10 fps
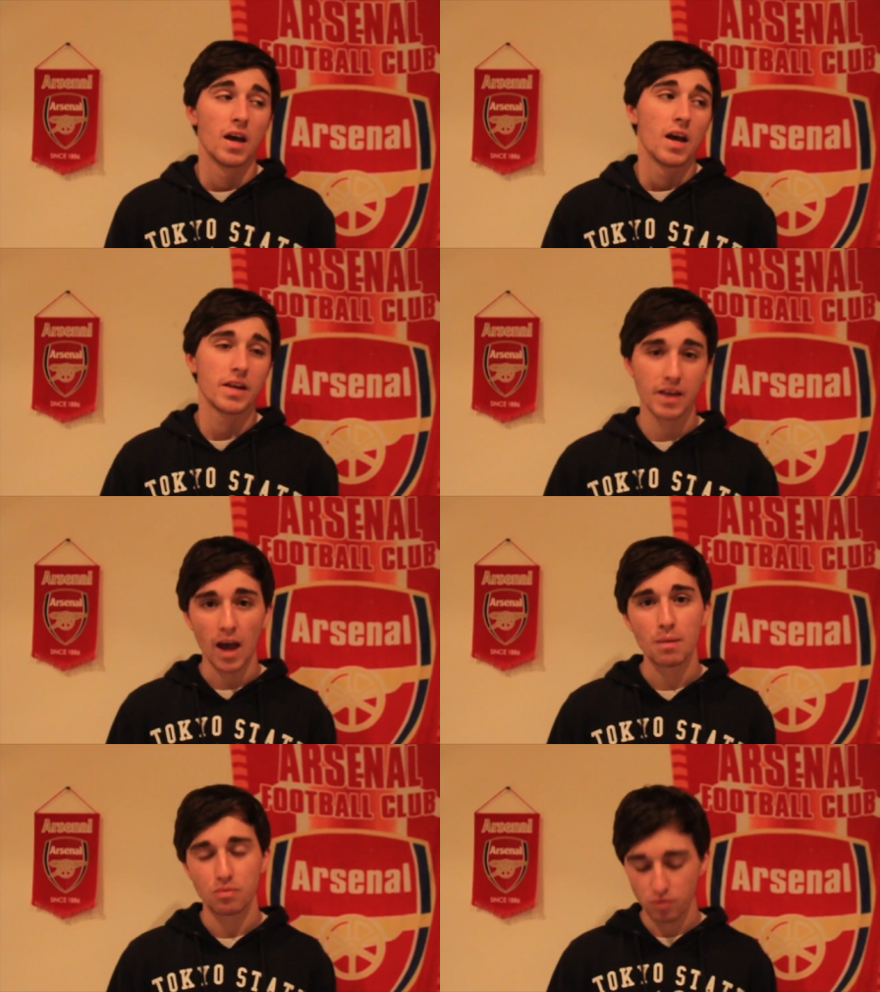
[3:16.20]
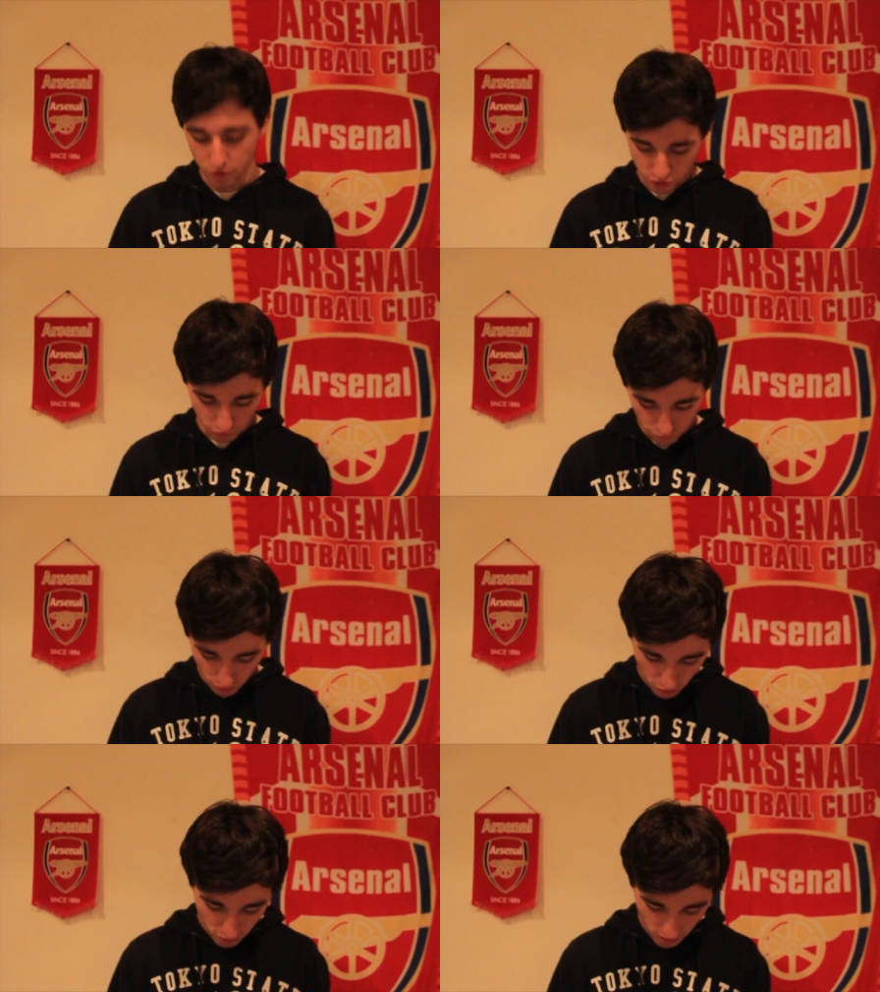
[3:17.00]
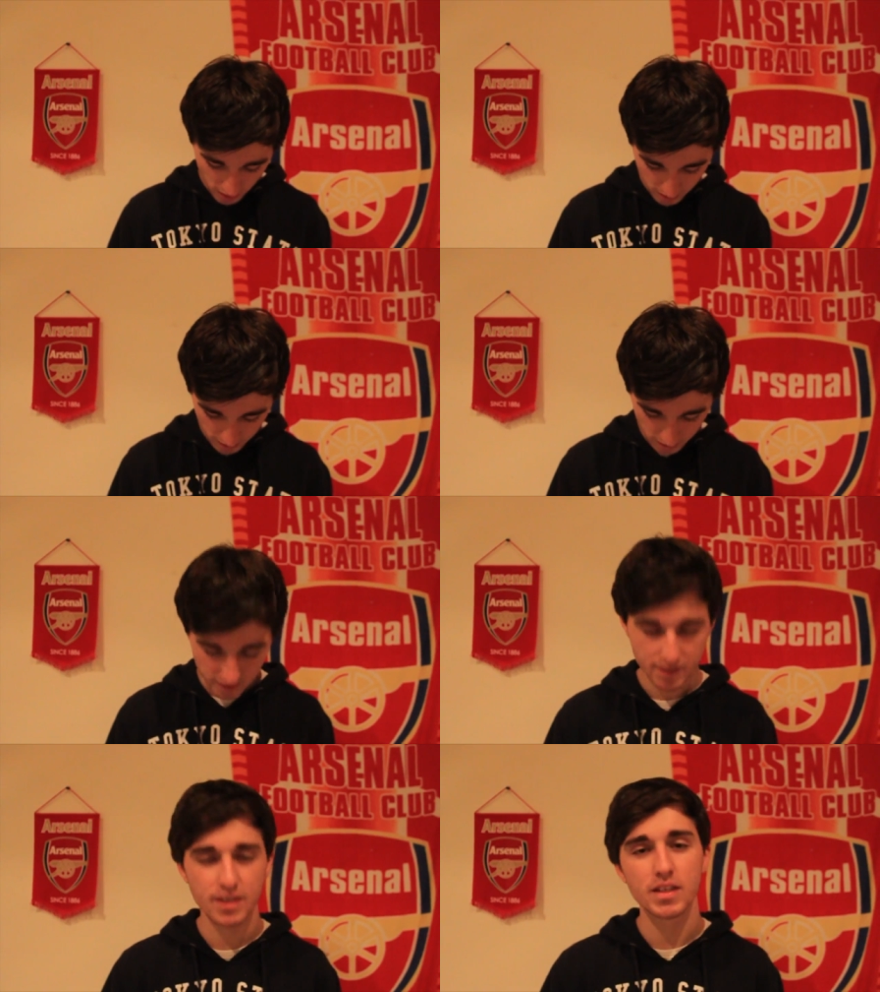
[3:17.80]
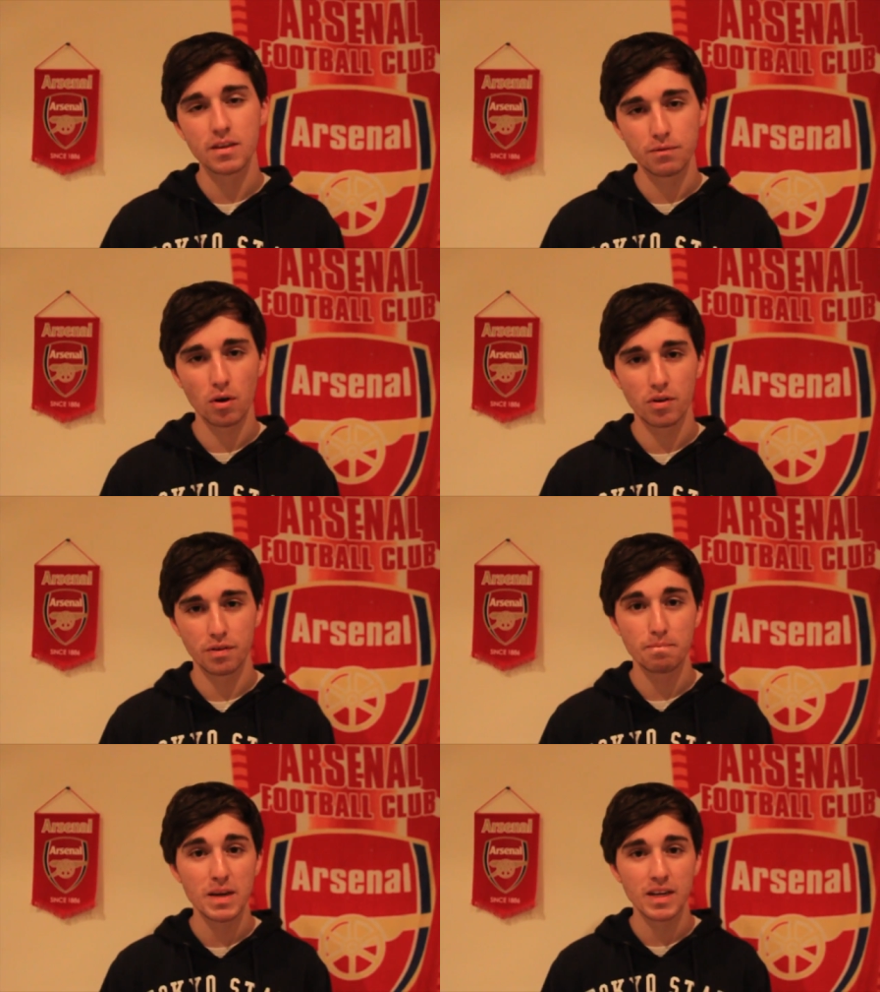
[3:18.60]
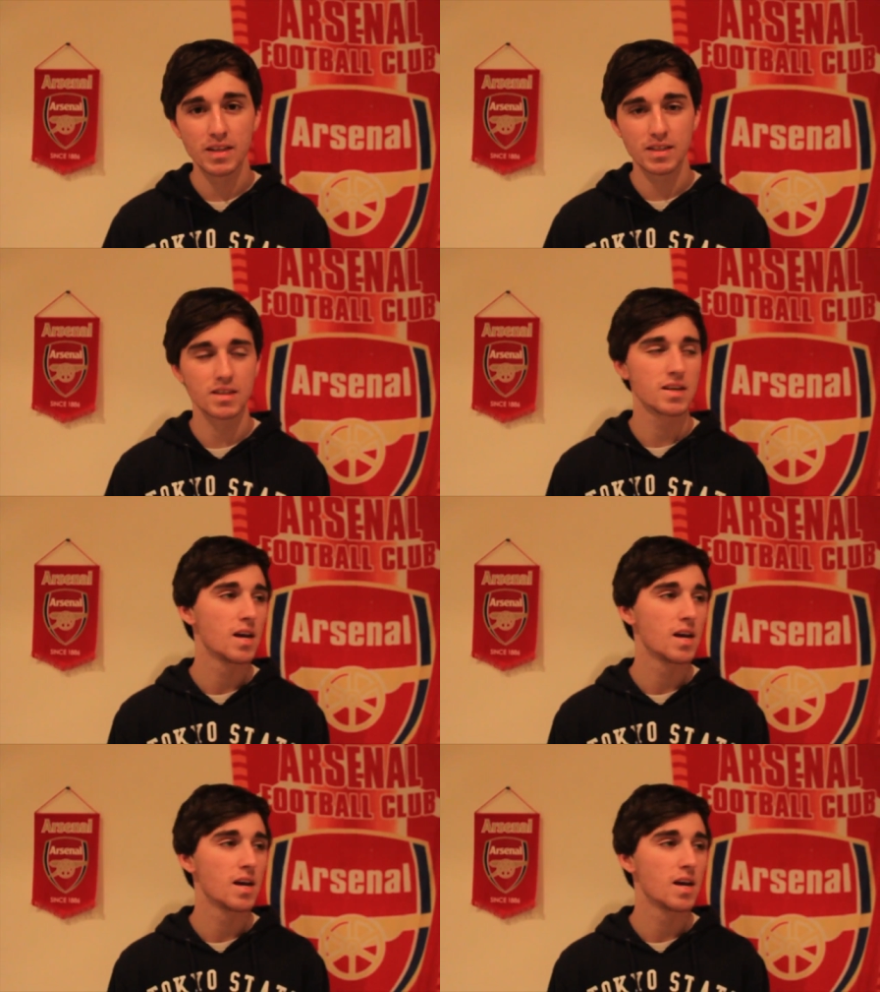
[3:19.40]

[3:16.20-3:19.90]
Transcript: it came through Giroud in the 64th minute,